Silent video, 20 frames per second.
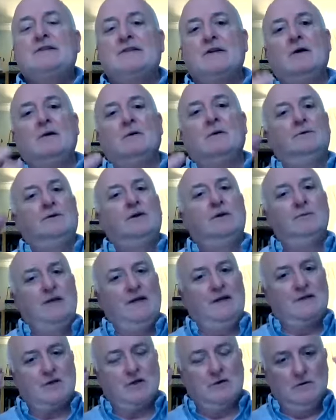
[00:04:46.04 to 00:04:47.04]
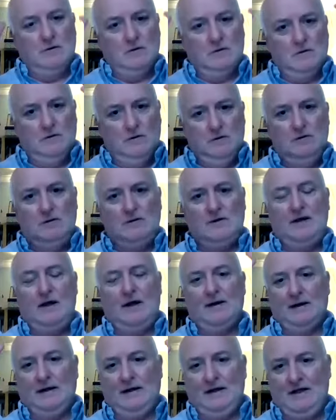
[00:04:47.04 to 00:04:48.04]
So you need to look
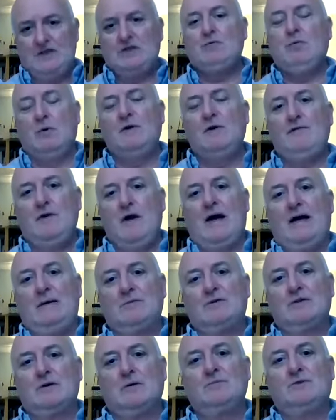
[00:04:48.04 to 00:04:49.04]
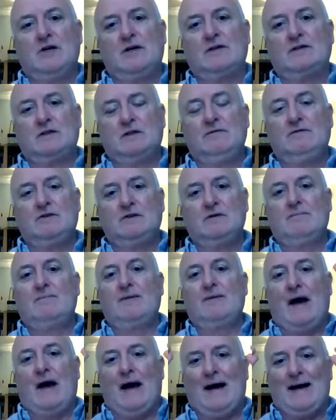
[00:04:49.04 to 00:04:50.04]
at each one of your aims and objectives
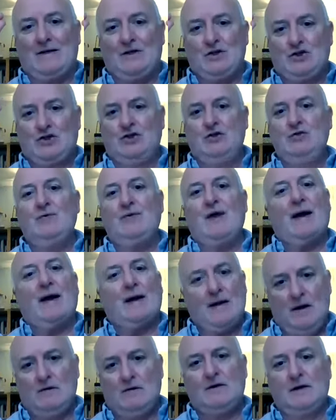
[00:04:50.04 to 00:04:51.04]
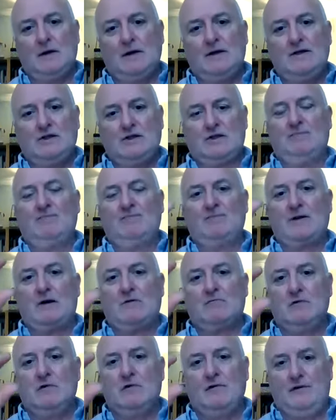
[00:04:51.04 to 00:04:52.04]
and do that calculation.
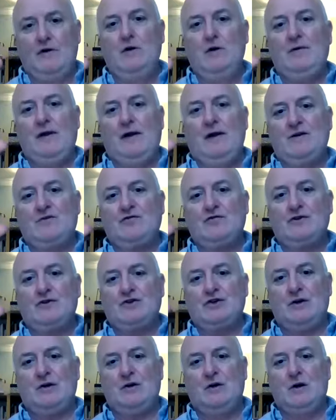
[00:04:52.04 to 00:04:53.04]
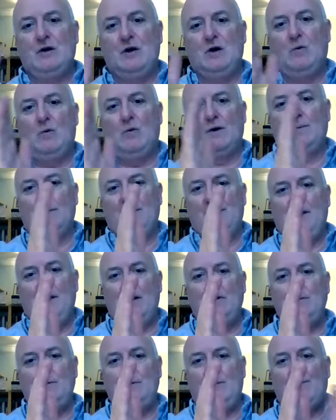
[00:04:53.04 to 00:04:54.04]
Review the literature. What do we
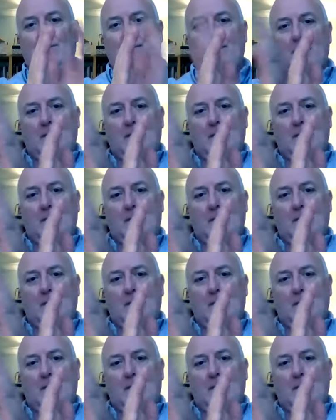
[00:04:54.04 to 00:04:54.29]
know?